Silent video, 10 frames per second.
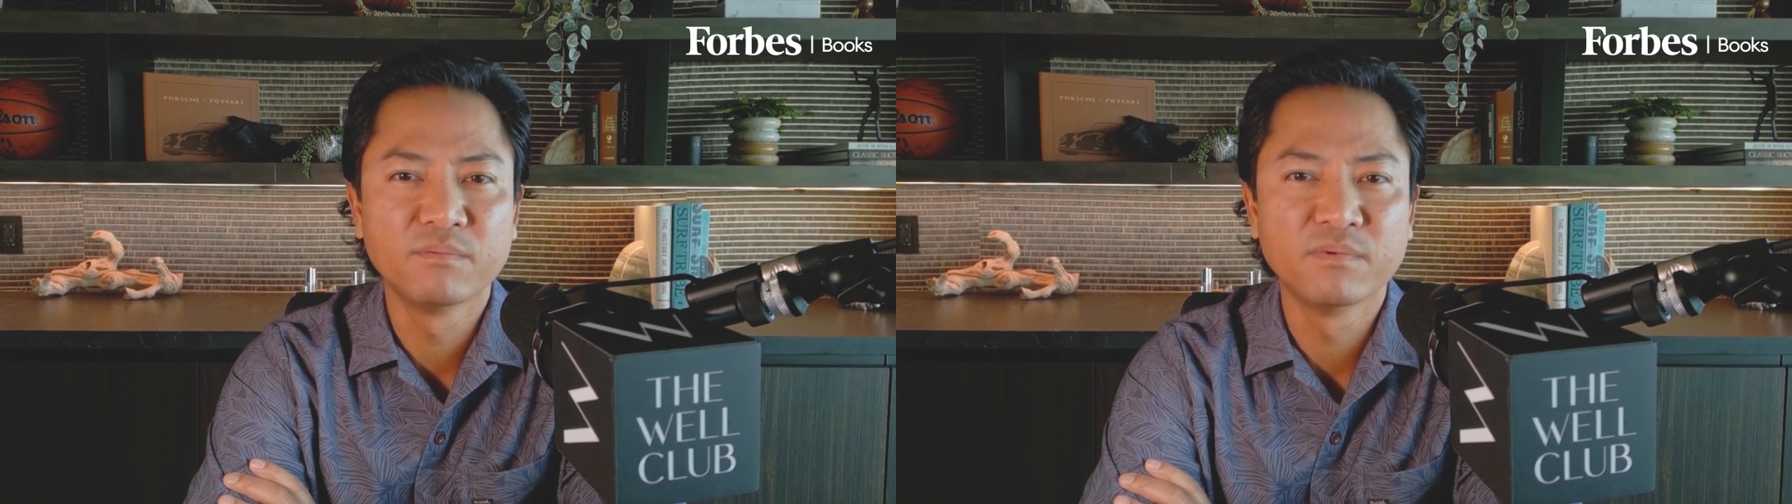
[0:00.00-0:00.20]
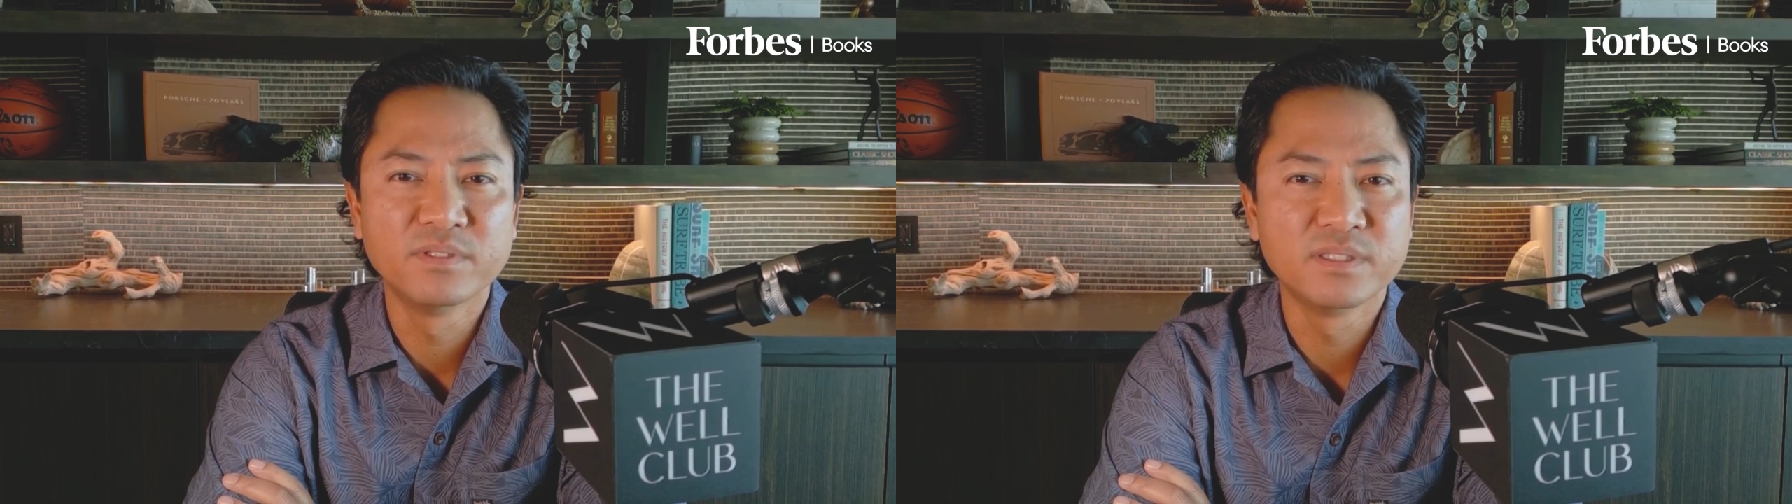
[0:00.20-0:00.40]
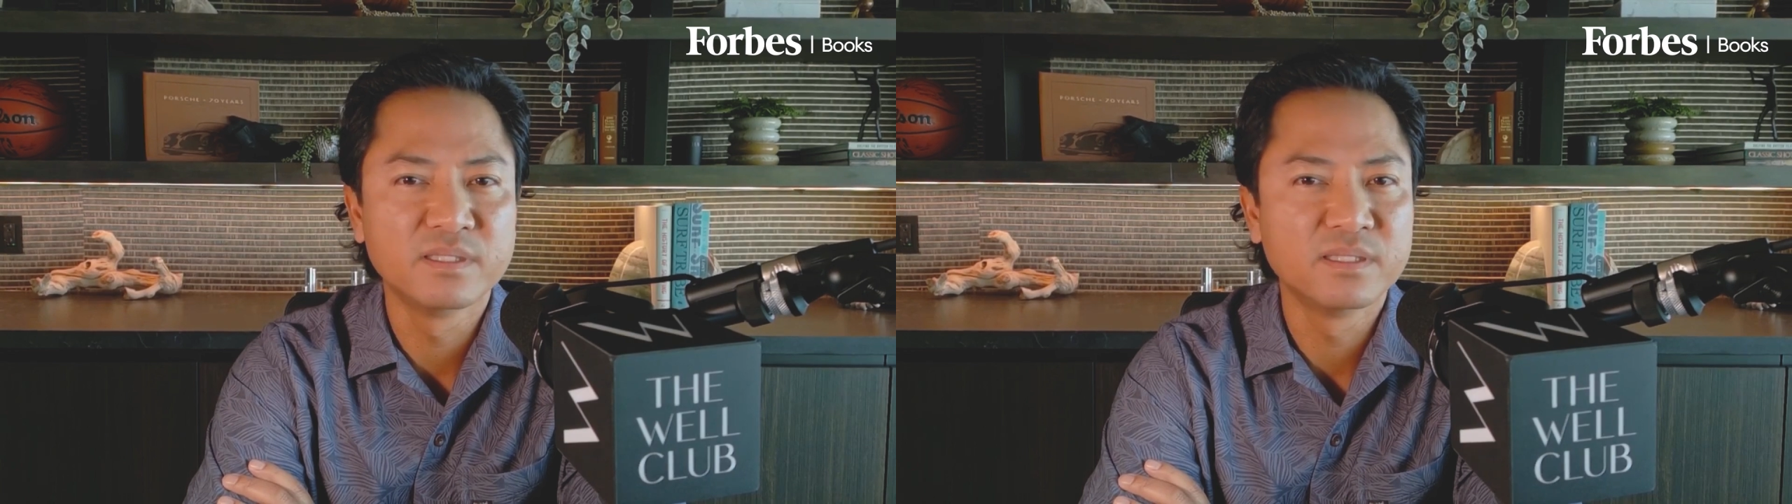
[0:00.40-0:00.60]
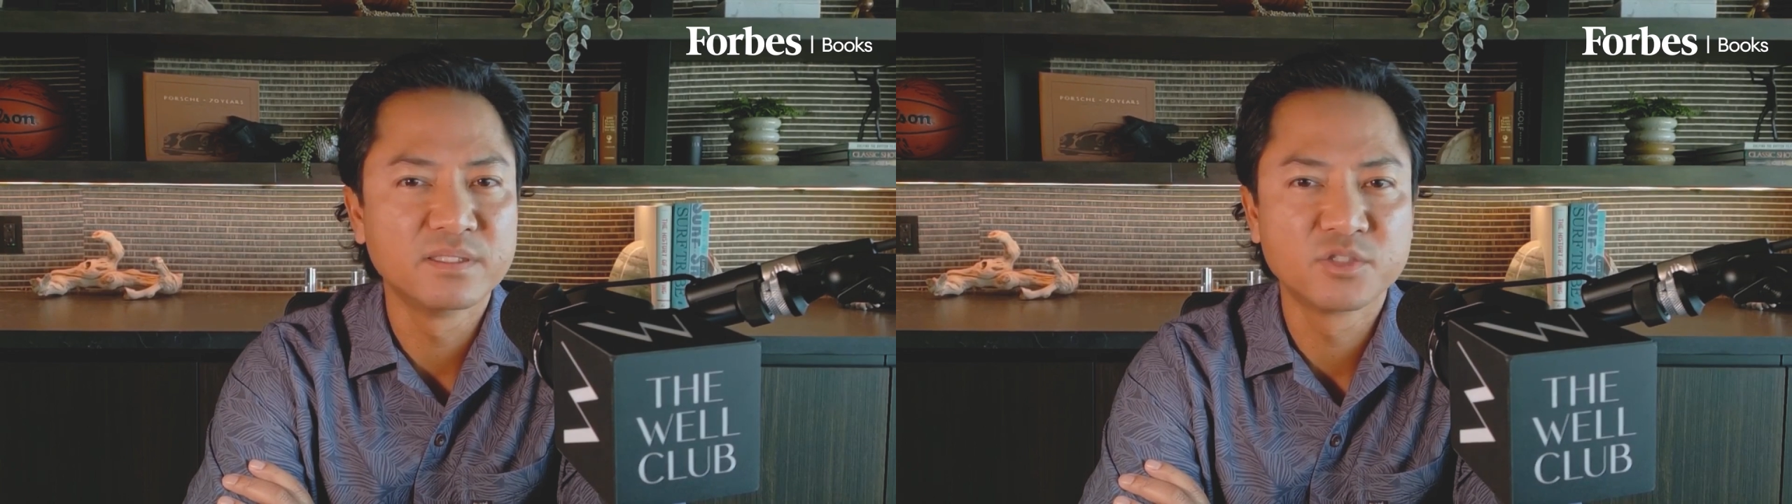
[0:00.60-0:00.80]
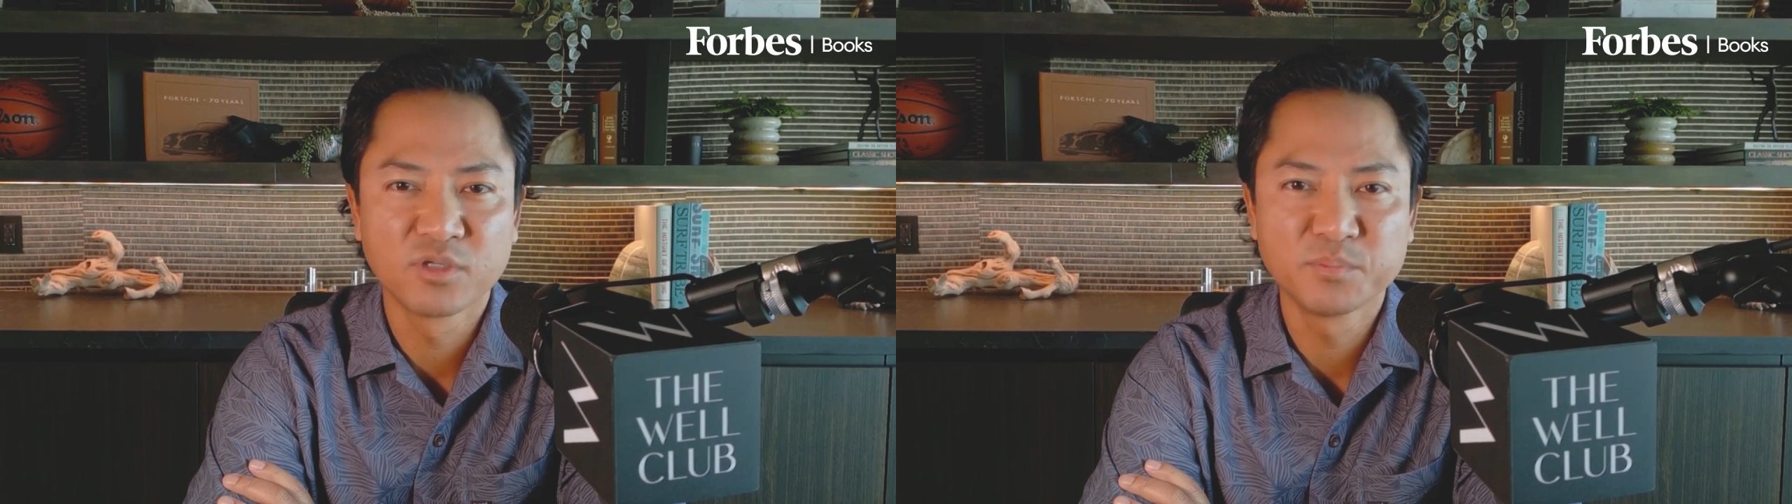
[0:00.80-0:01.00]
was the
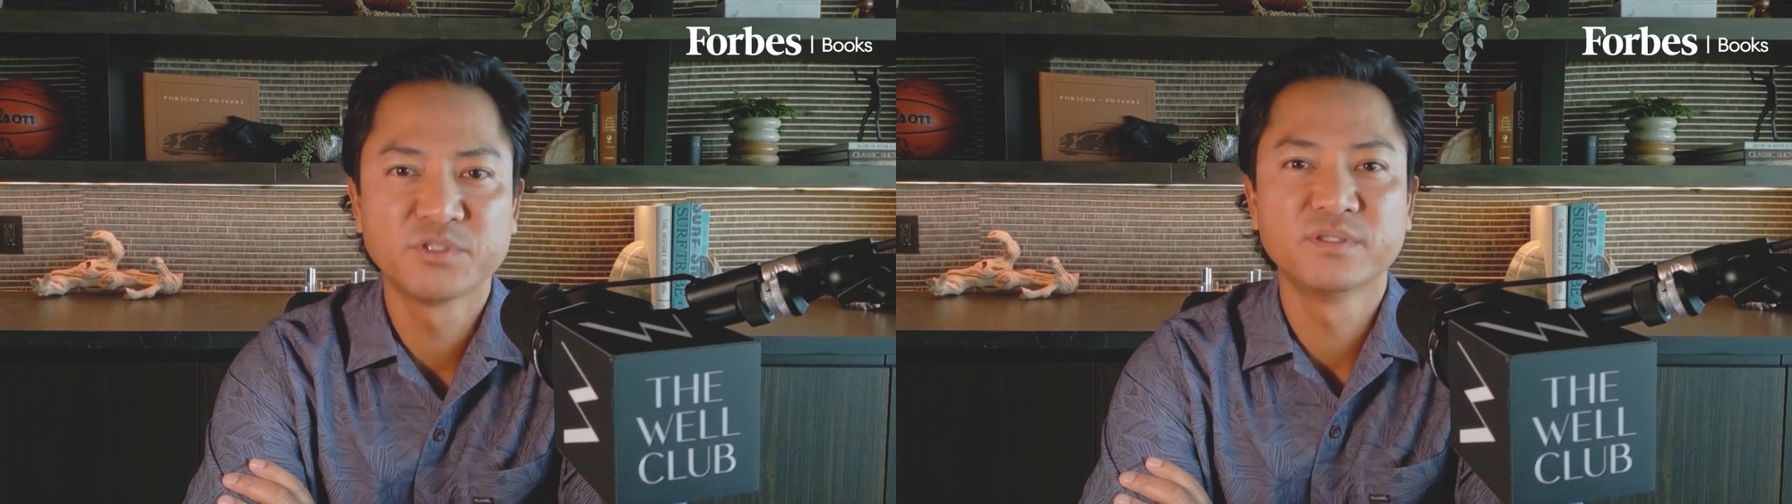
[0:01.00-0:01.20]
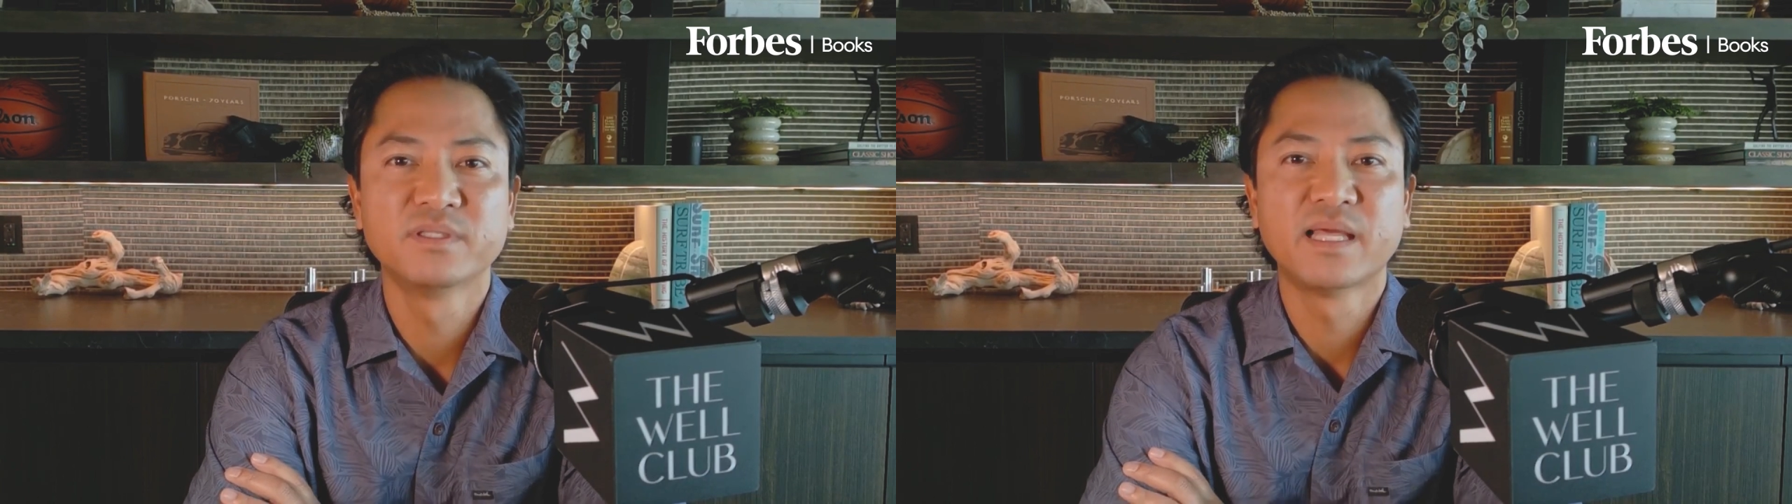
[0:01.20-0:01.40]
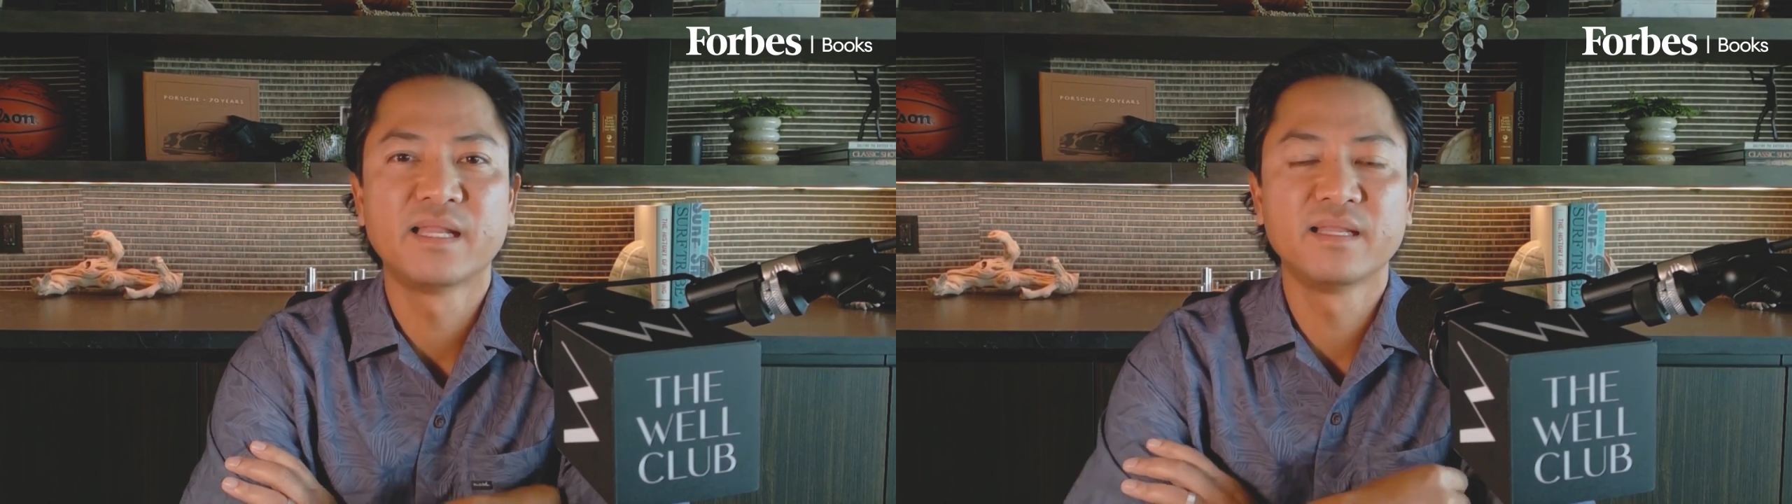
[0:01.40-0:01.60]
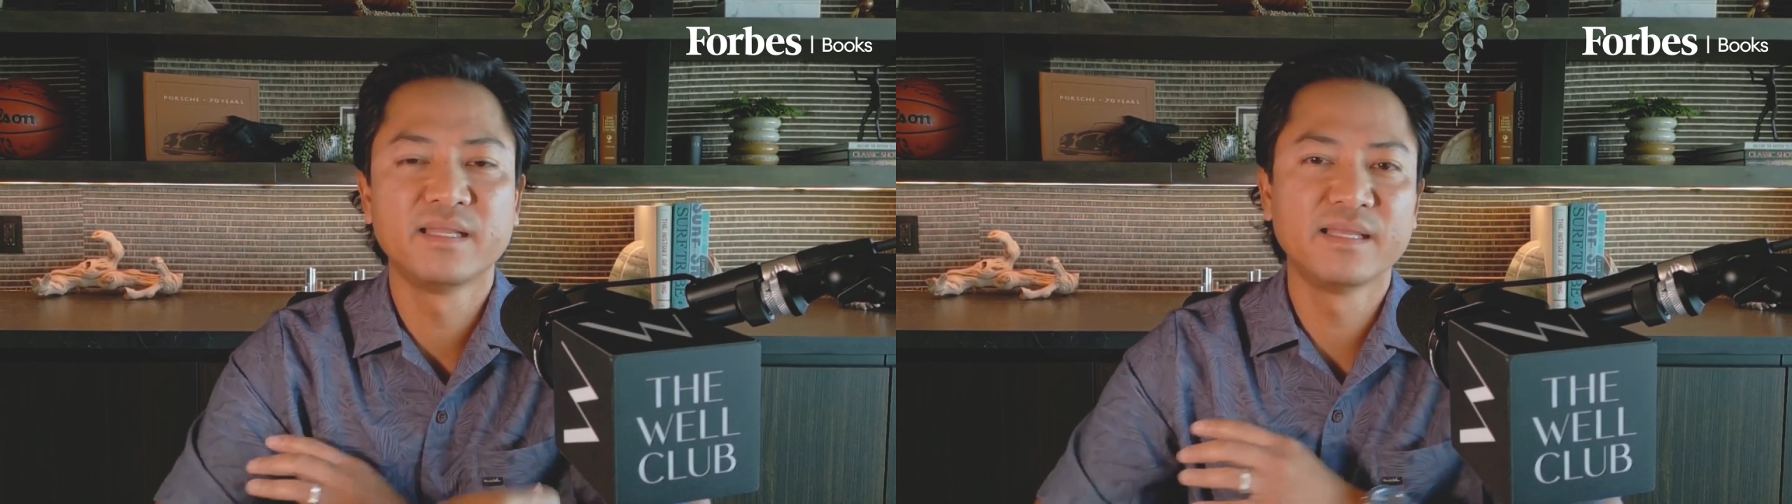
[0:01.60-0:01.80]
scripture that